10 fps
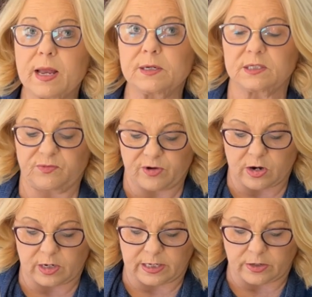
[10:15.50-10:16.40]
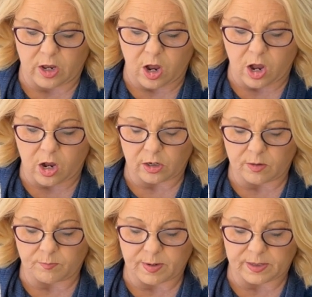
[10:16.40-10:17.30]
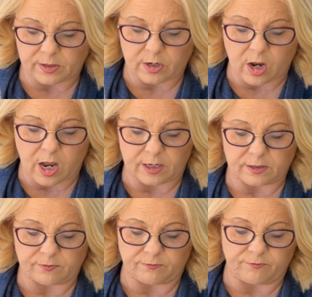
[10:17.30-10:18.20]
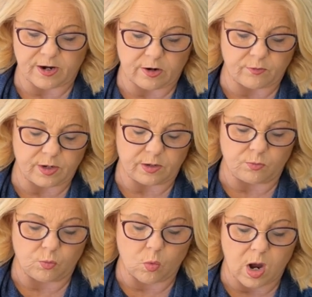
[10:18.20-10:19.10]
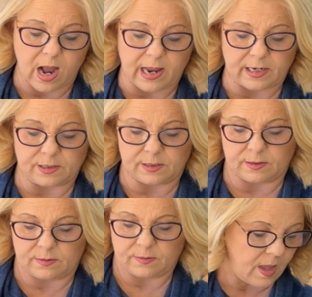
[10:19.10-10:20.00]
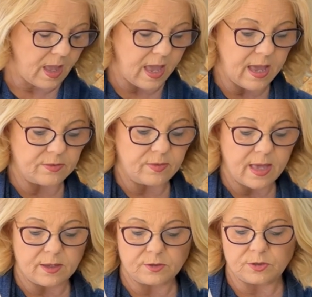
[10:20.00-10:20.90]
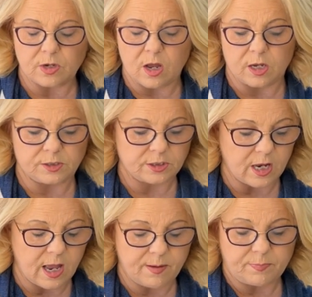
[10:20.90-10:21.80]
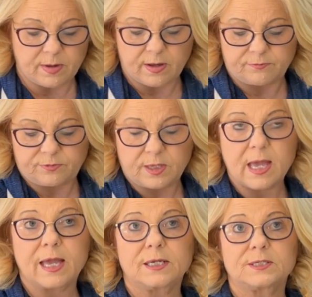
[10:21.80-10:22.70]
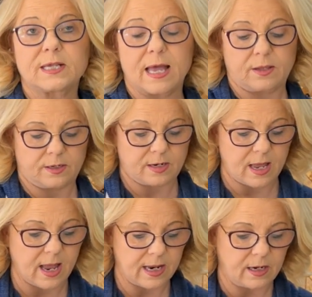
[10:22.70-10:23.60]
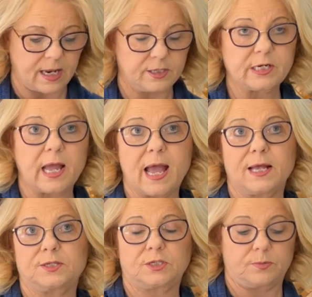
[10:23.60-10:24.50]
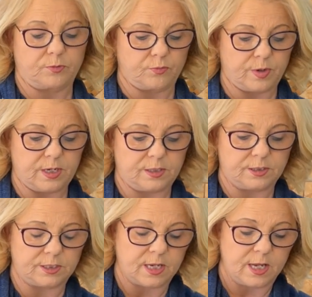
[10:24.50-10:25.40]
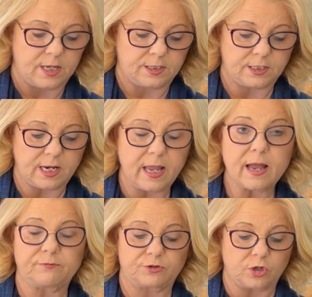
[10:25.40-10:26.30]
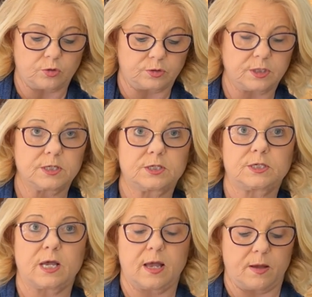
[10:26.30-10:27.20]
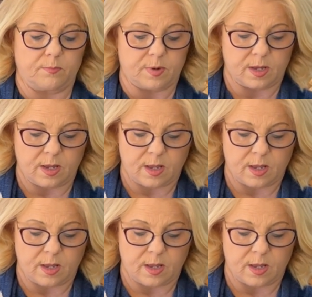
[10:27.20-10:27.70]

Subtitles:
is fairly long, but not very wide. And then on top of the egg salad, I like to add some greens. Today I've chosen some